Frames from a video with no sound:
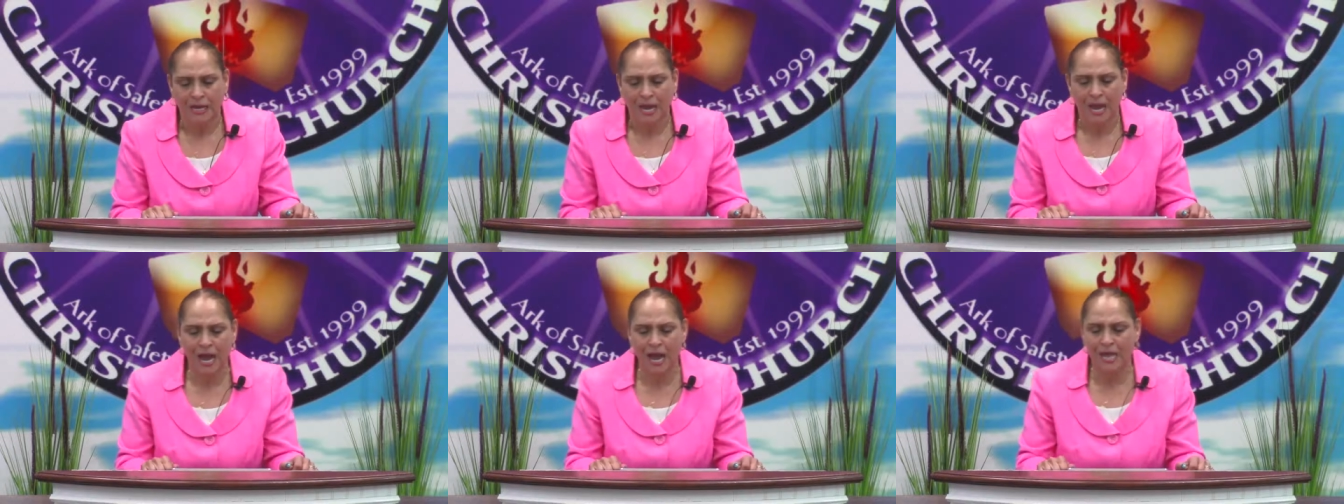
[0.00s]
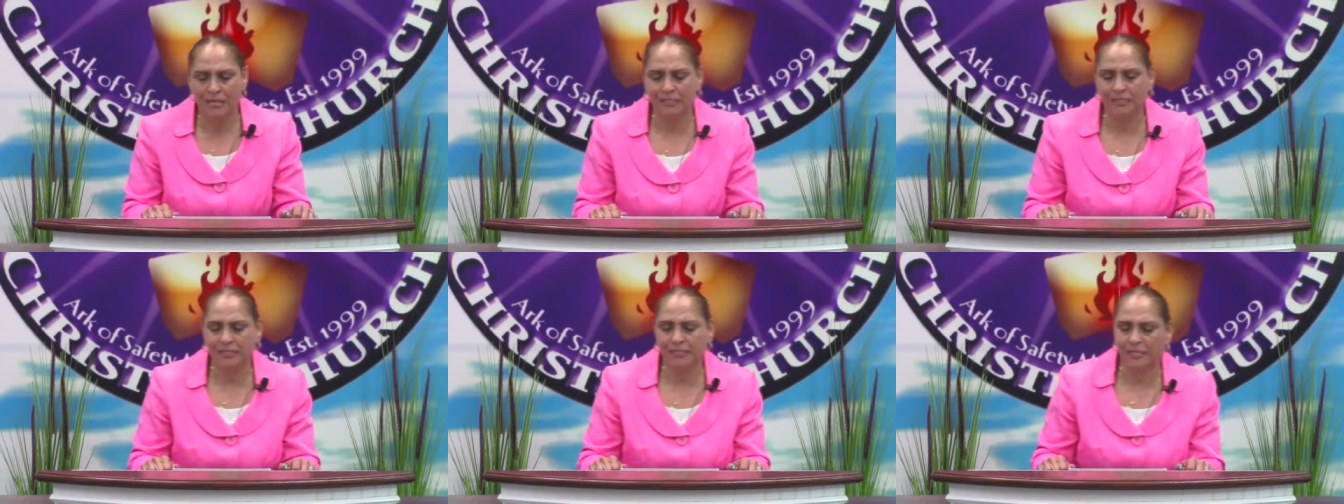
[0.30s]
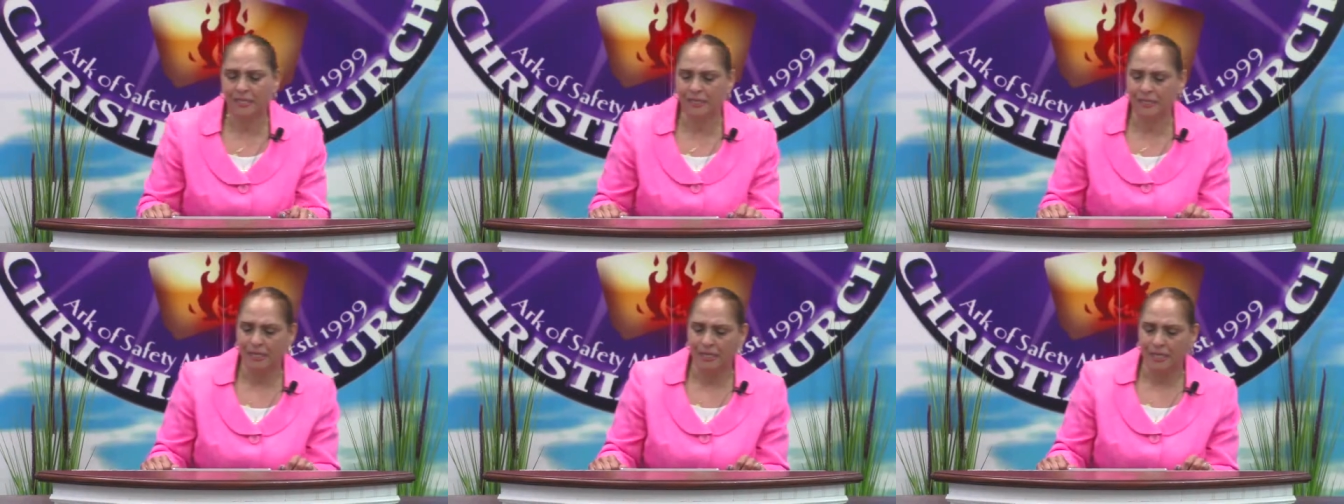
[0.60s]

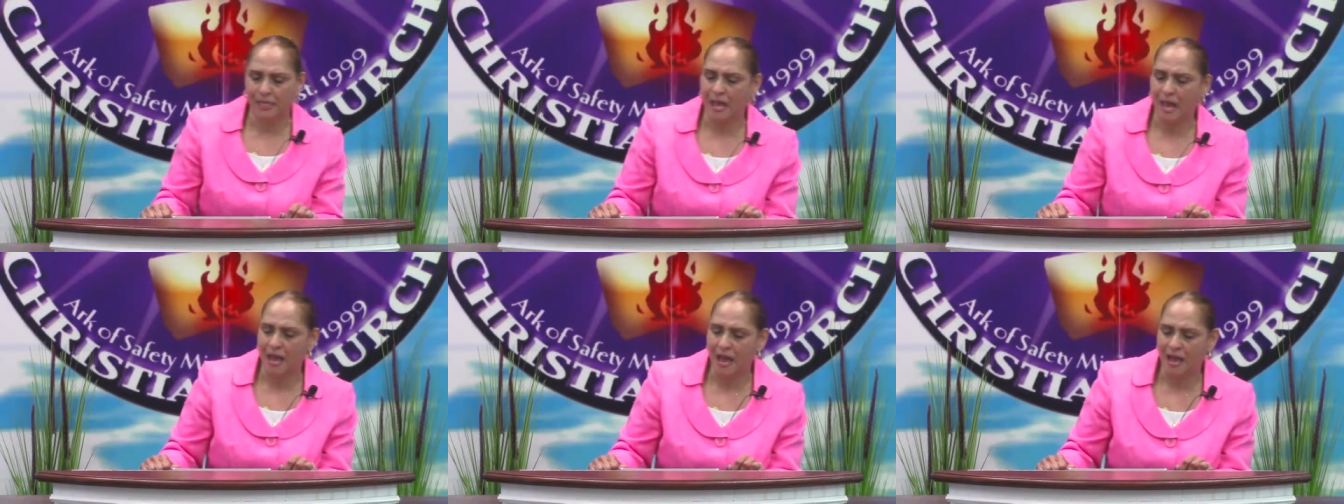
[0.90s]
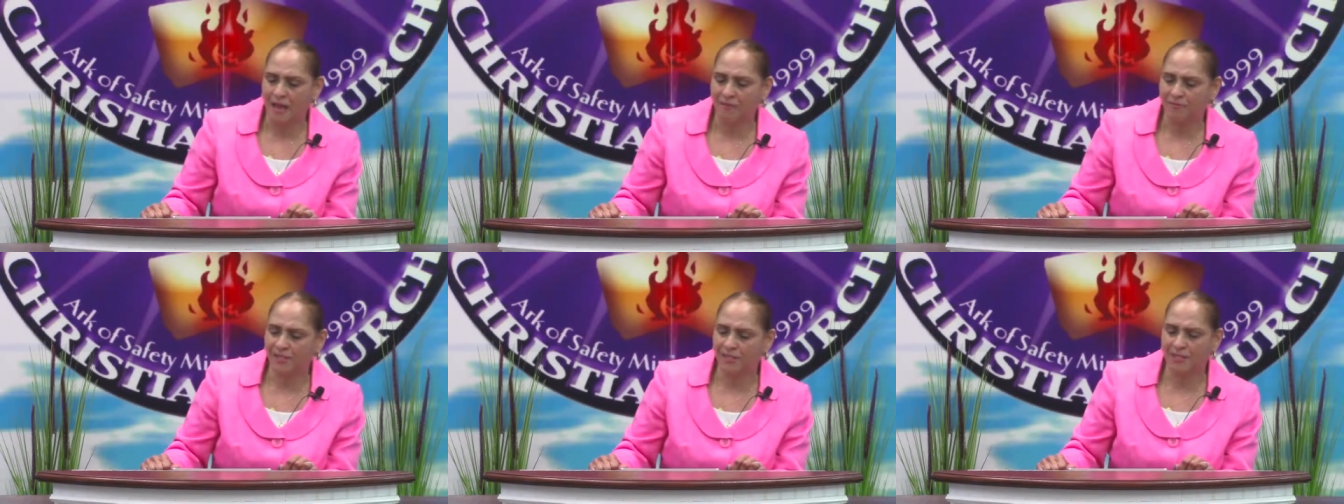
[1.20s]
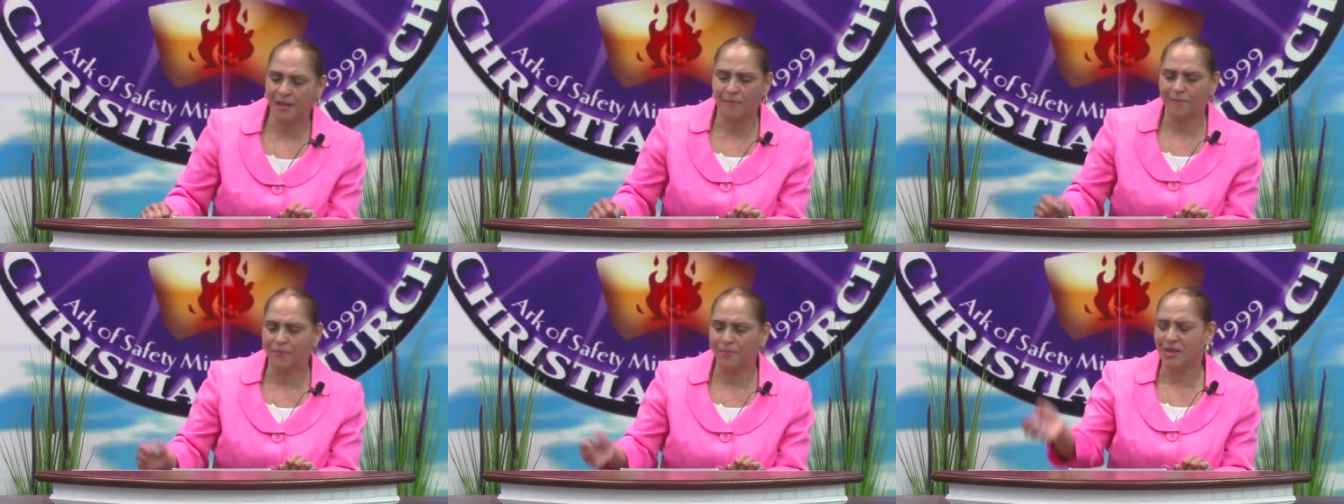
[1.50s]
constantly have
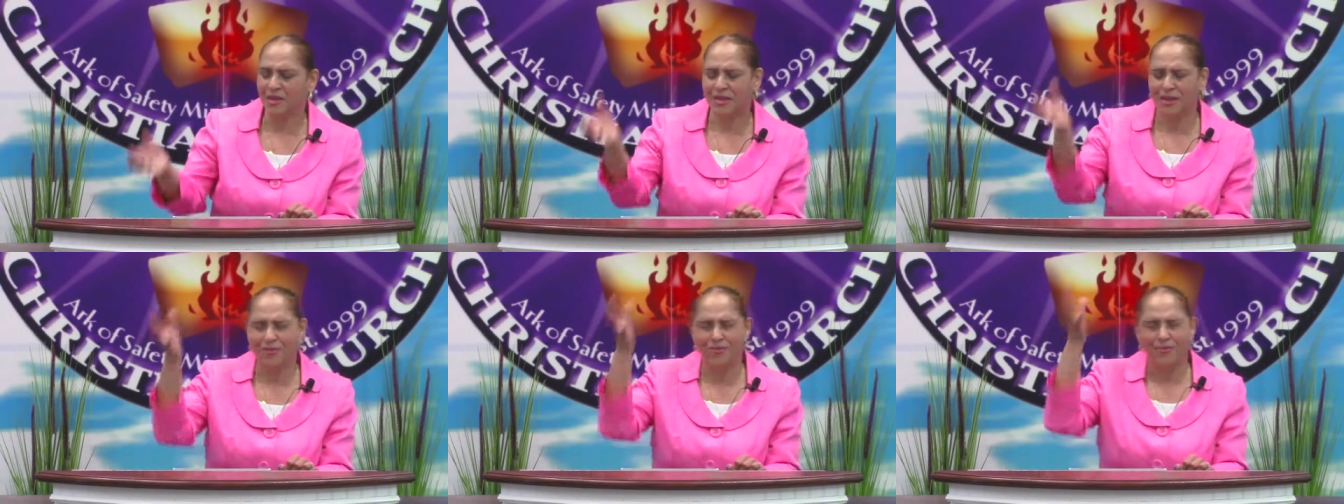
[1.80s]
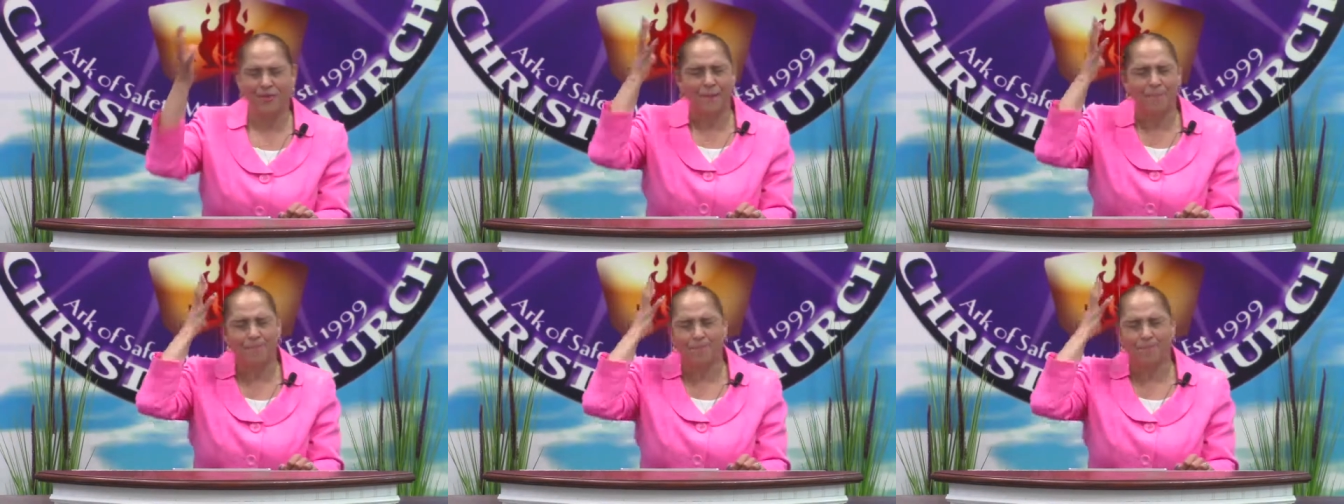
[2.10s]
something in the